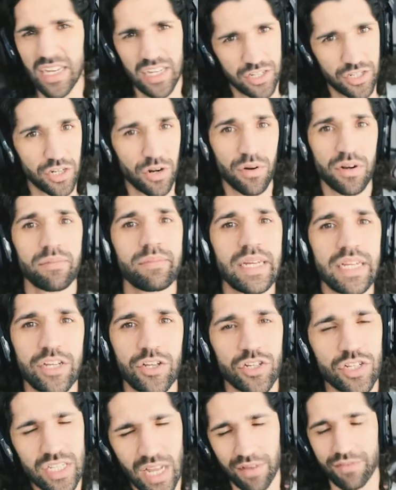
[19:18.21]
Do you know what I mean? You
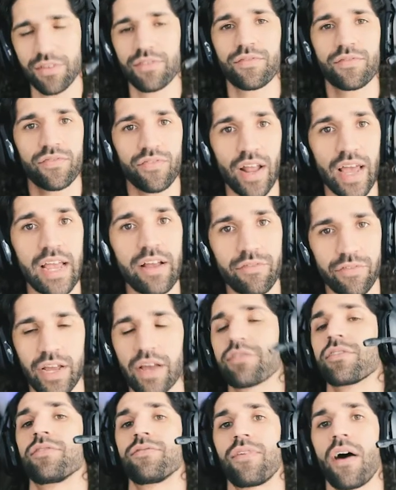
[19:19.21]
just have to flavour it, you
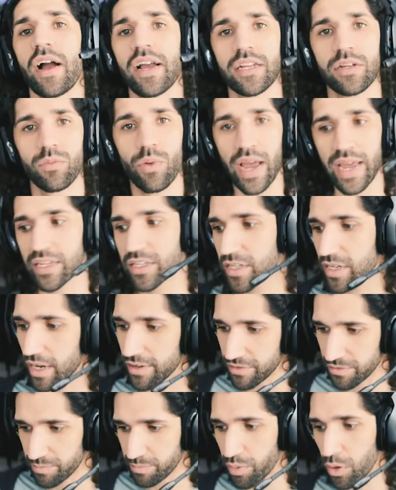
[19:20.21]
have to find a way to
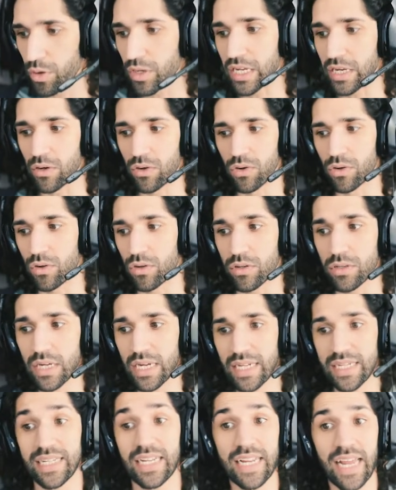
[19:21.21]
kind of pull it all
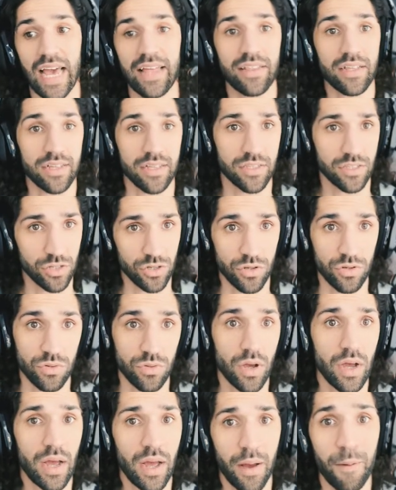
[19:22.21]
together to
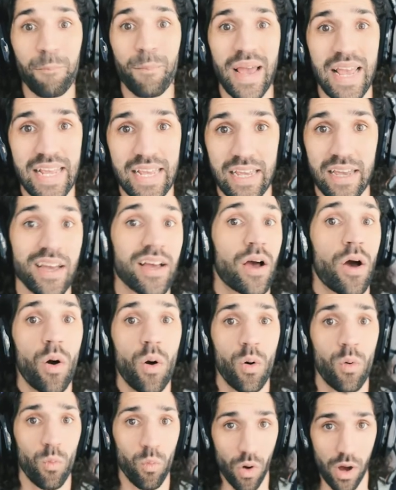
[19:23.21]
make it
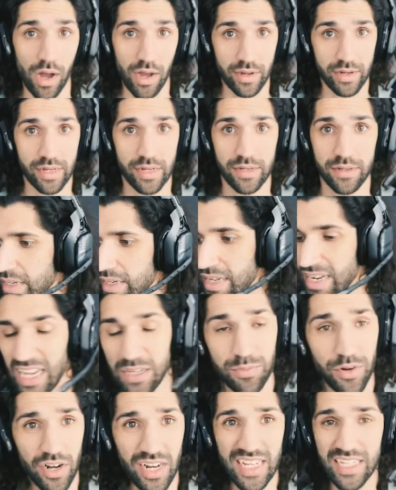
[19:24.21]
work.
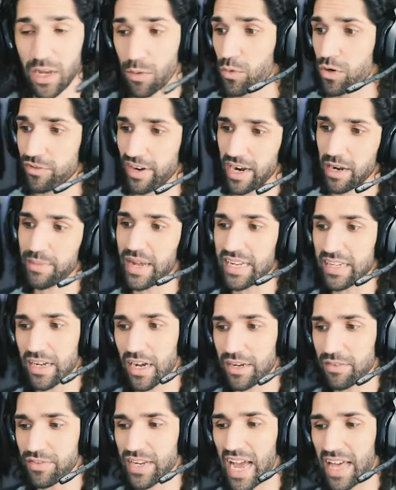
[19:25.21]
Last but not least, I would recommend
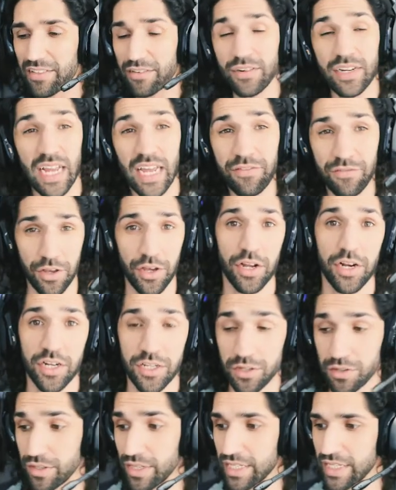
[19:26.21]
kind of gathering, if you're going to
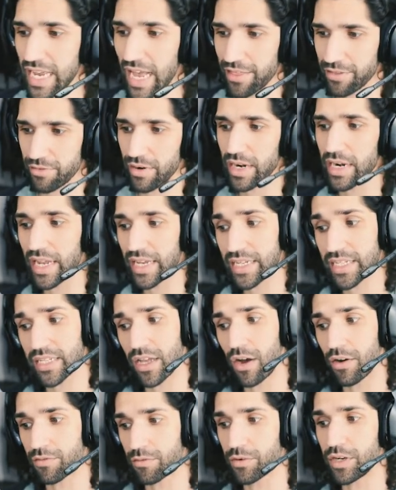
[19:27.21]
do this, gather a list
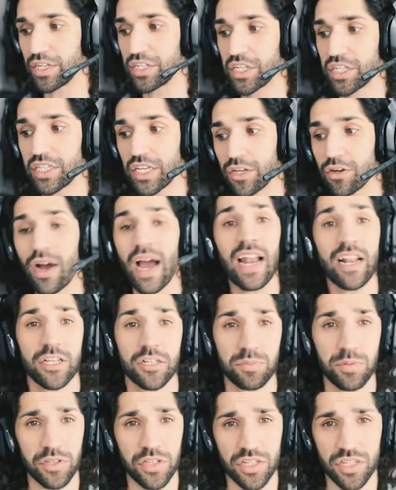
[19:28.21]
of creatures that you're
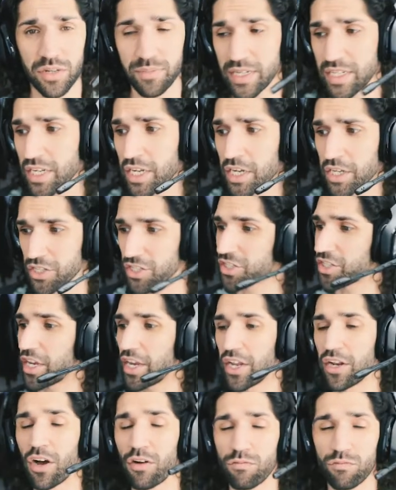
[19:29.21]
eligible to summon, just so
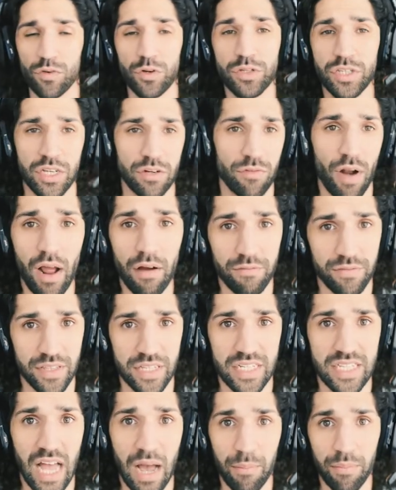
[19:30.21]
you're not rooting around for the
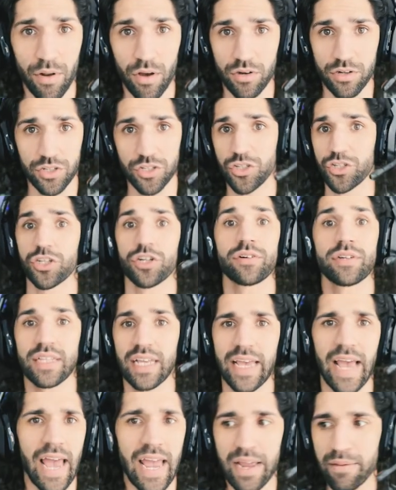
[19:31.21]
stat blocks during the
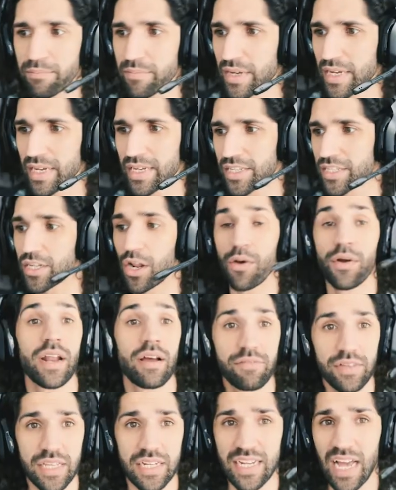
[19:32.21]
game, slowing
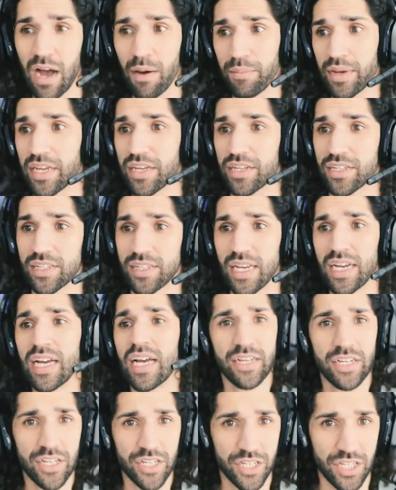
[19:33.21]
everything down, because
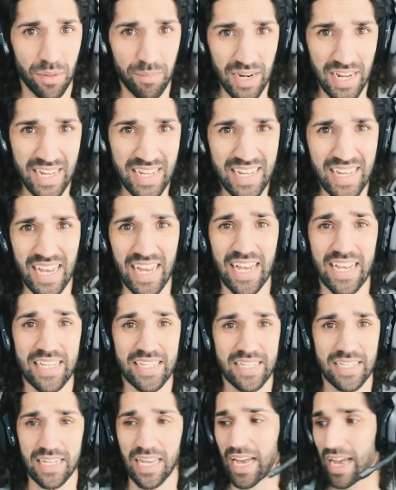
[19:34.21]
summoning
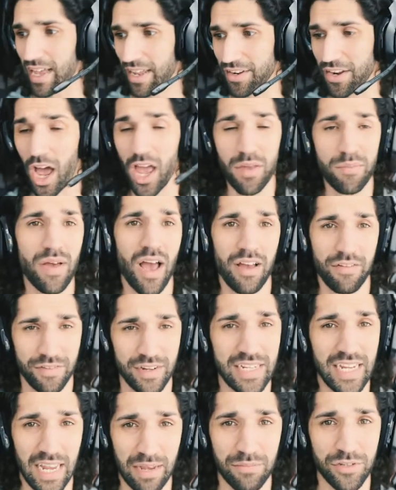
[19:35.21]
is a nightmare for
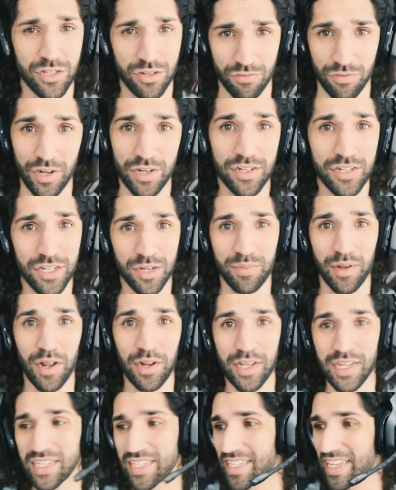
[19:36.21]
DMs to run, to be
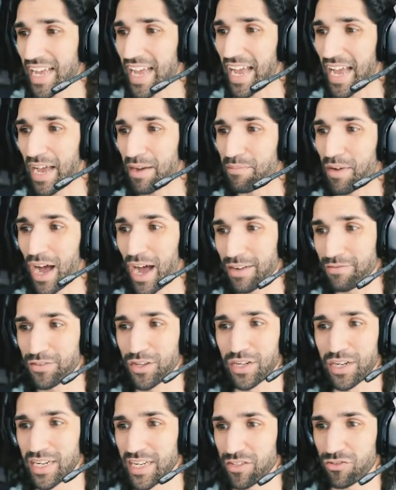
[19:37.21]
honest. I've
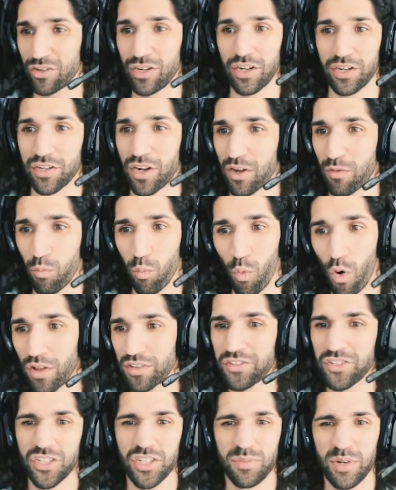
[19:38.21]
done literally just like
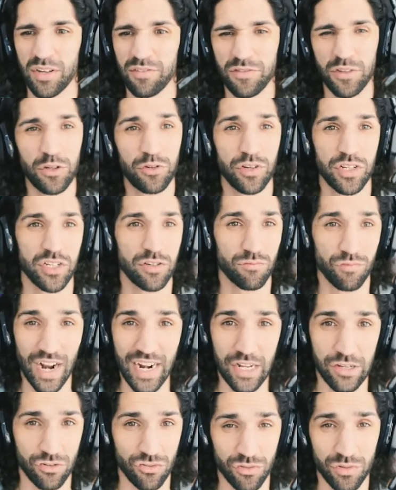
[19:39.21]
one summon a few creatures
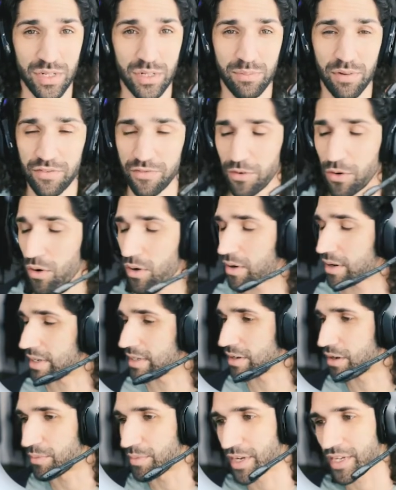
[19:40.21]
around Druid before,
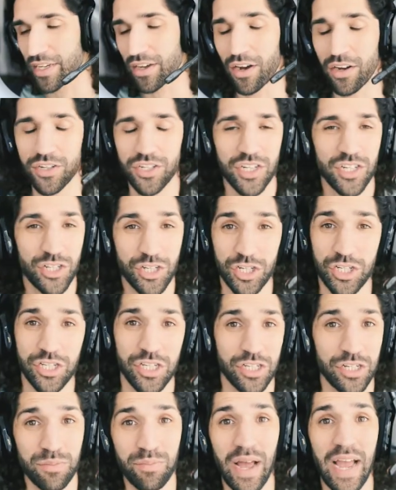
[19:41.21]
and oh my gosh, it's just
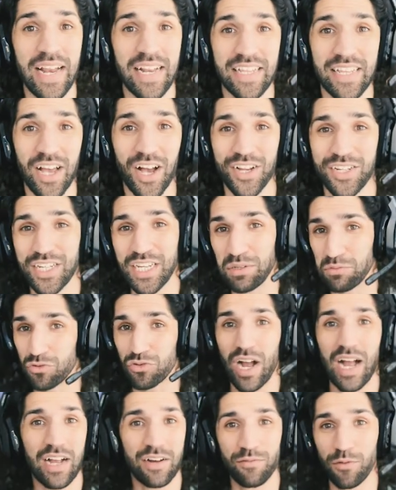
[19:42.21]
such a pain in the arse to keep
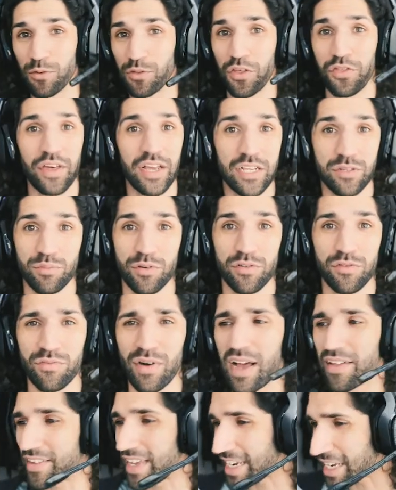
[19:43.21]
track of all the things moving
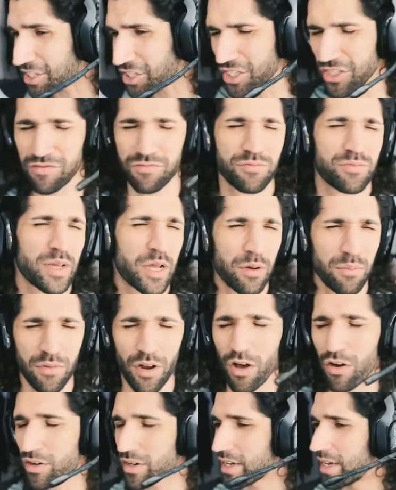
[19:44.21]
around. The initiatives become
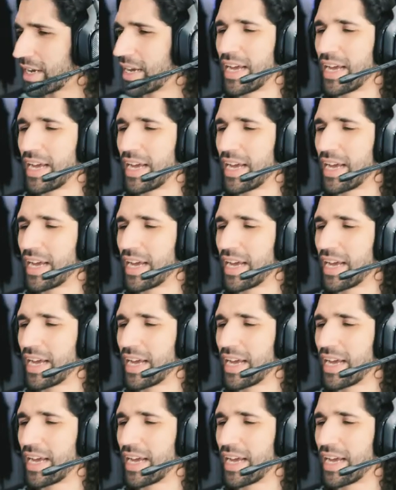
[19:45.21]
long.